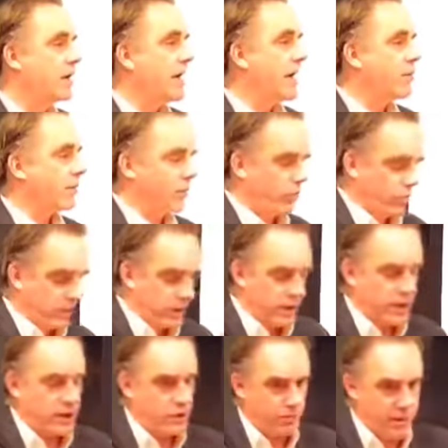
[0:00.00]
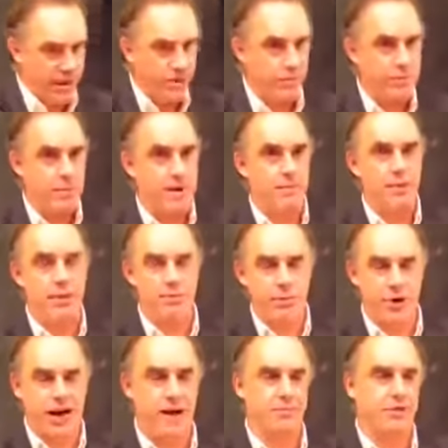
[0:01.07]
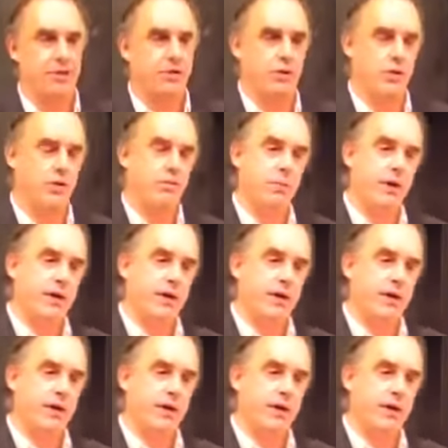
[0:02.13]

Now, you may remember, and perhaps you don't,